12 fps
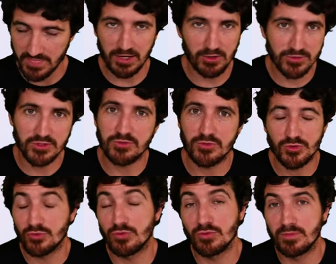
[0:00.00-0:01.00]
And also
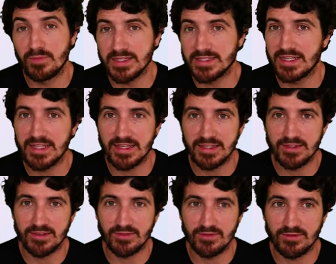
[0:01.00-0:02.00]
you
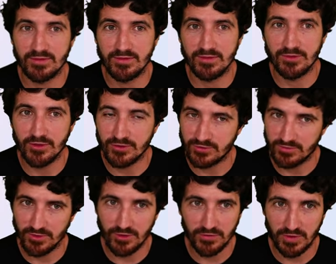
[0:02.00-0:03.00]
basically
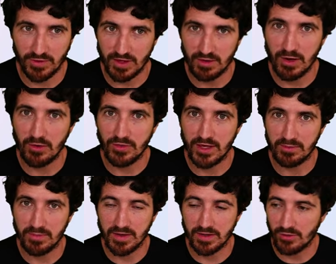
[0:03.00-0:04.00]
don't often think about
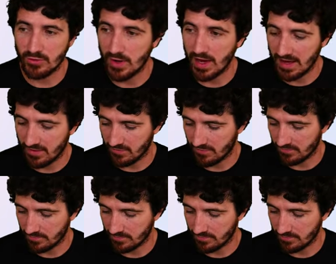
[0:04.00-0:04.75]
that, but you have